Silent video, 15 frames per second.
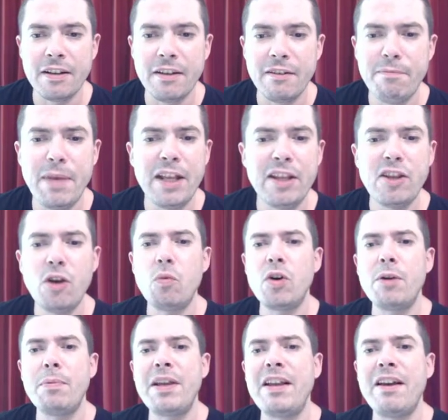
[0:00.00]
If men don't want
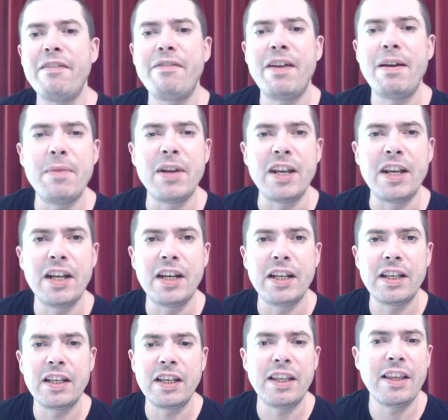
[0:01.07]
to be effeminate,
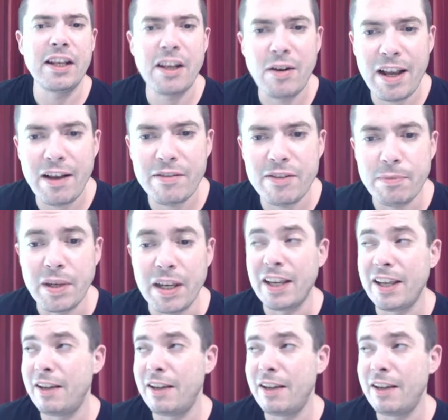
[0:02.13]
then they don't have to be.